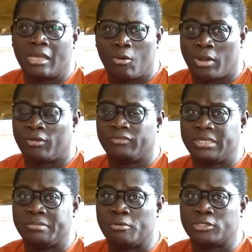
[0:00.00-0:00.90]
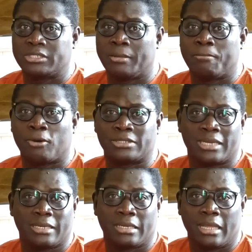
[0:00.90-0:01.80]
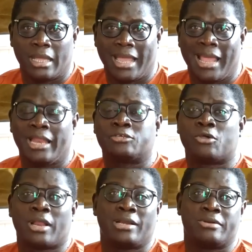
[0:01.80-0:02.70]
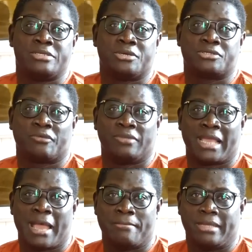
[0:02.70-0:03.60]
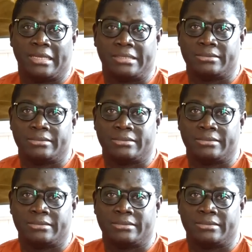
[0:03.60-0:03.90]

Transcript: one of the most important electoral regions of the Gambia,